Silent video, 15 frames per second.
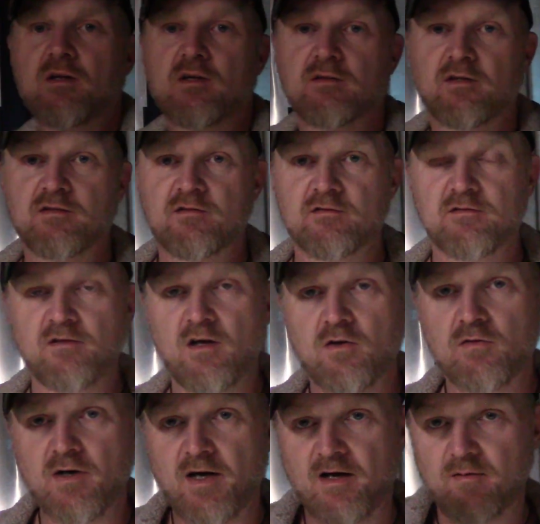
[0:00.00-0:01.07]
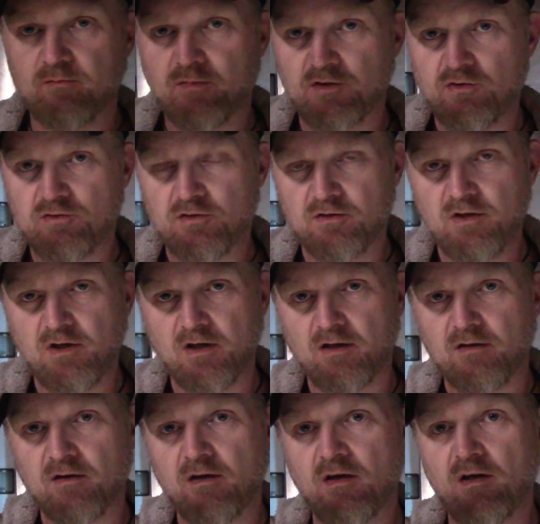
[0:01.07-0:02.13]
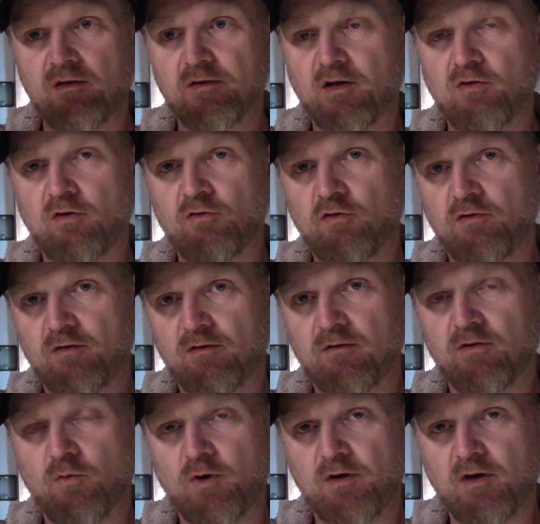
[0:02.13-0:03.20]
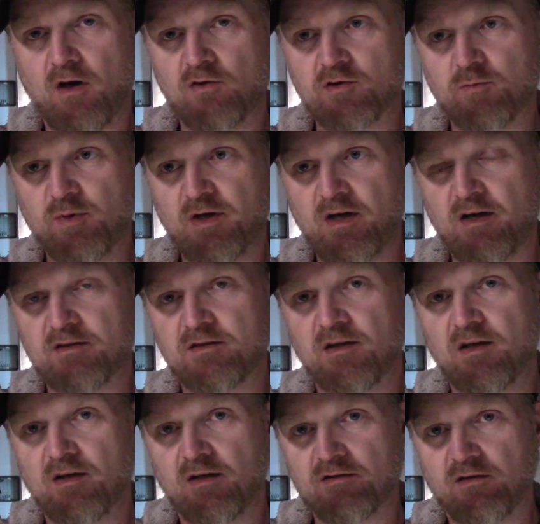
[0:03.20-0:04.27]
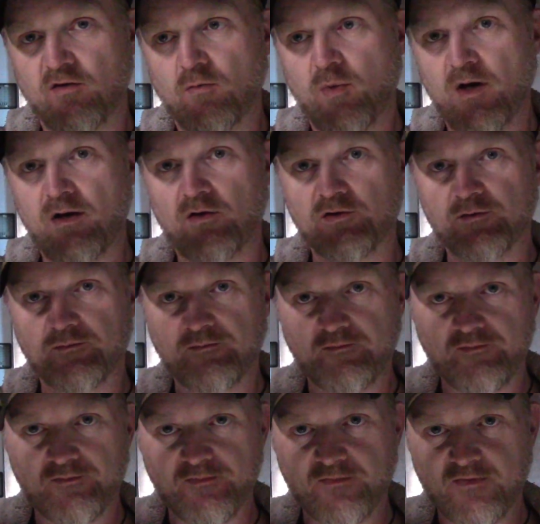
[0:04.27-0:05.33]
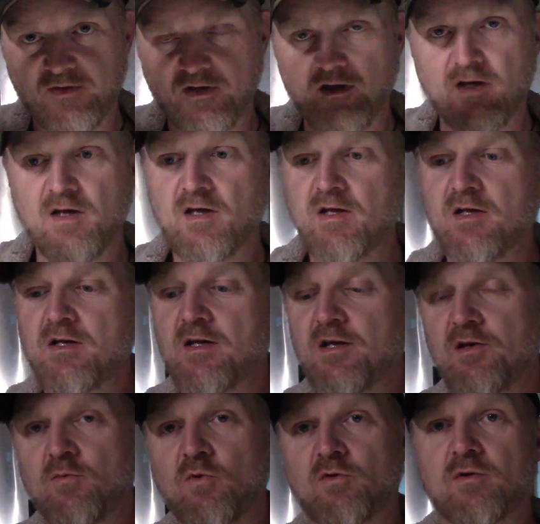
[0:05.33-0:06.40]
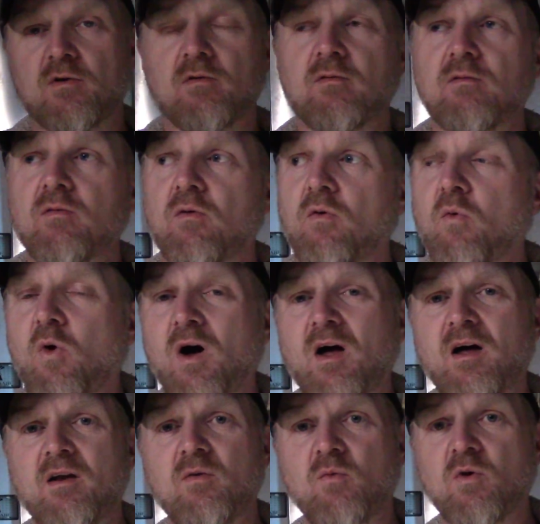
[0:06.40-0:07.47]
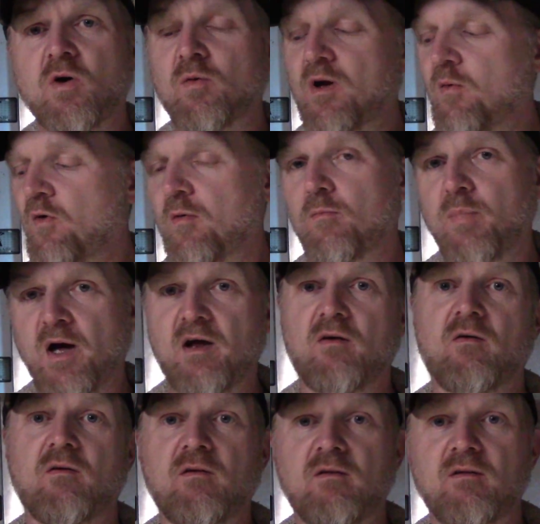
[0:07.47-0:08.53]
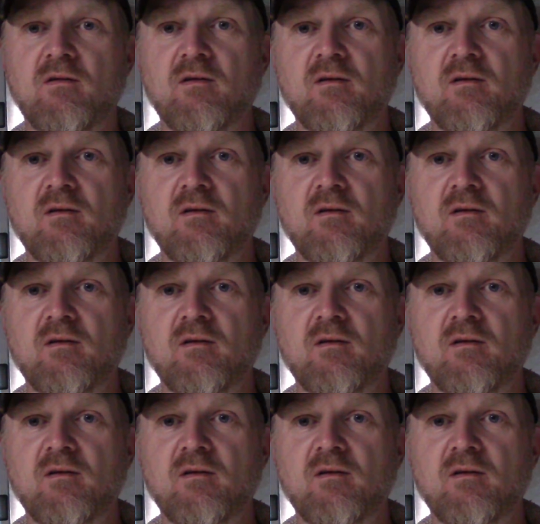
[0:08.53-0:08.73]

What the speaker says: This is another item that you should get that are under $20 a piece. These little bails. You wonder, why in the world would I want a bail